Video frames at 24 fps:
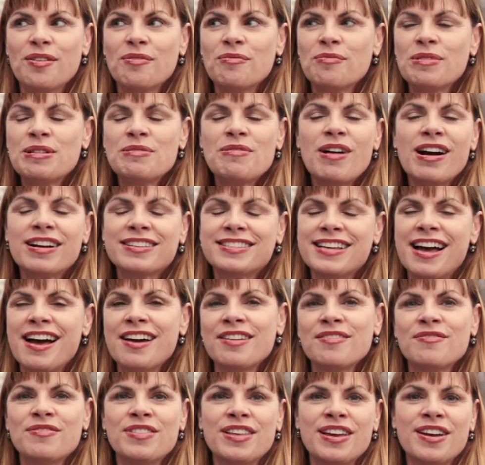We walked
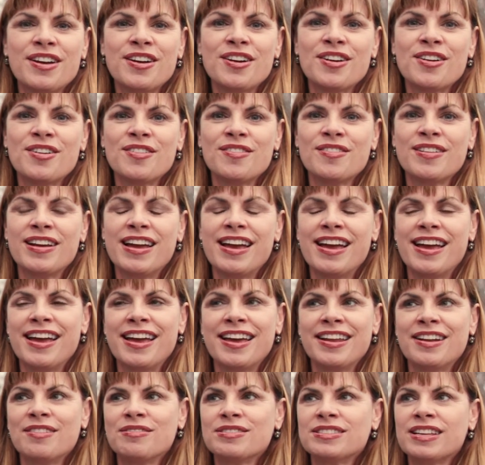out of there,
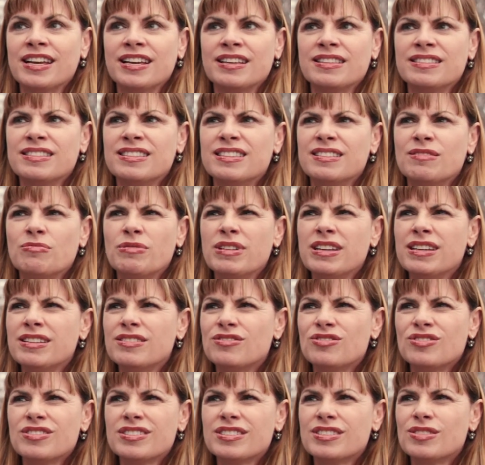and I was like, did we
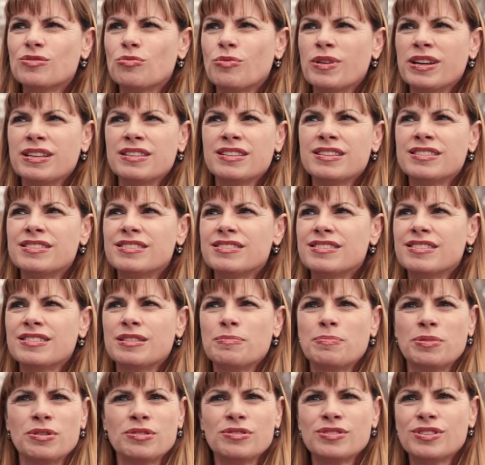just witness to
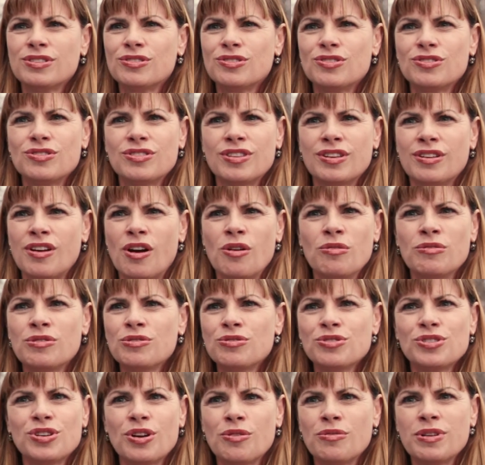the
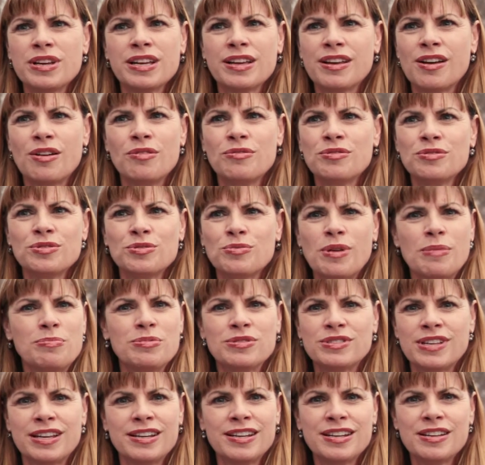owner's
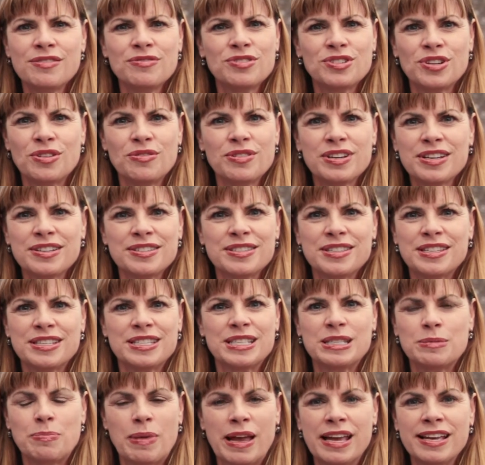representative showing us the
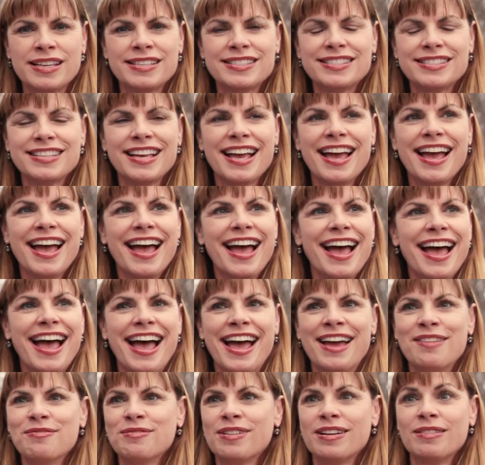space?
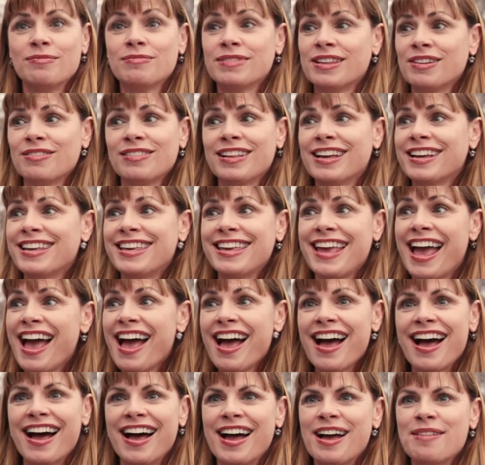And they were like,
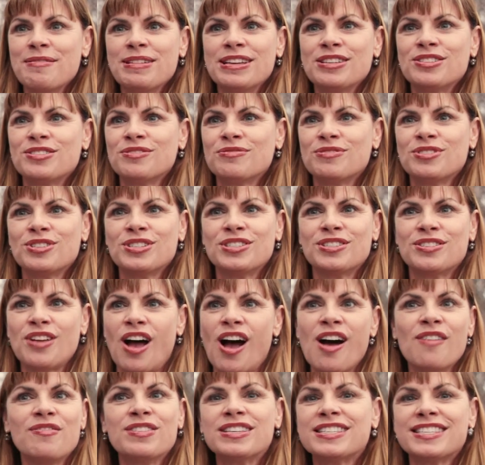yeah. She was just
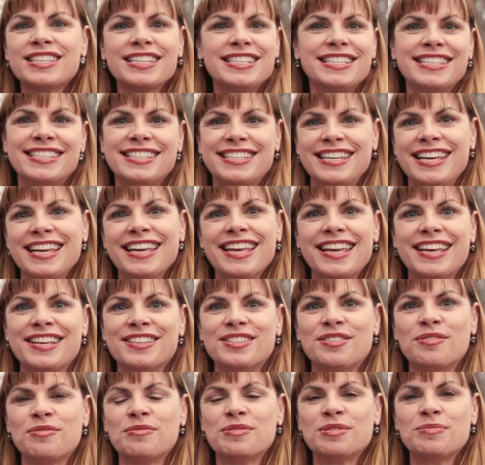obviously seeking.
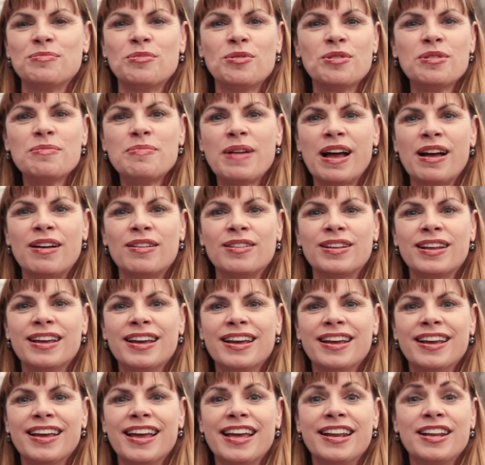So it was more about,
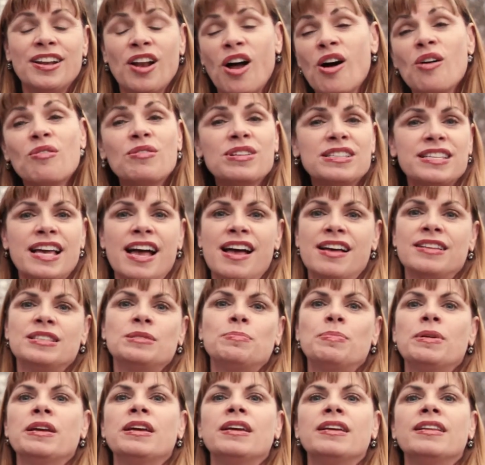and it always has
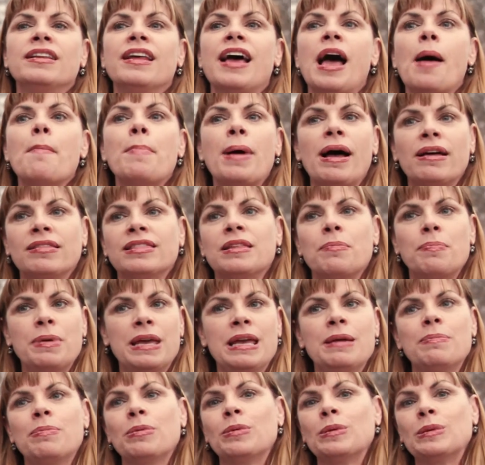been, about the
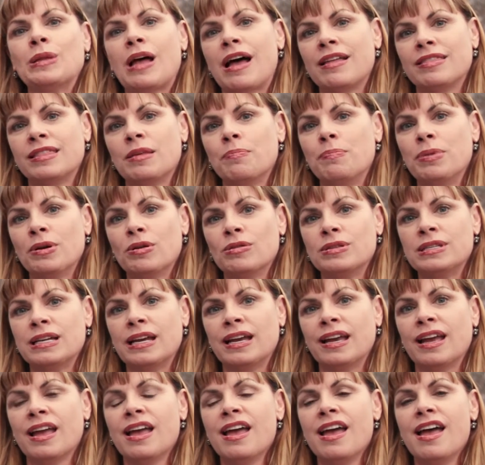people, not the building.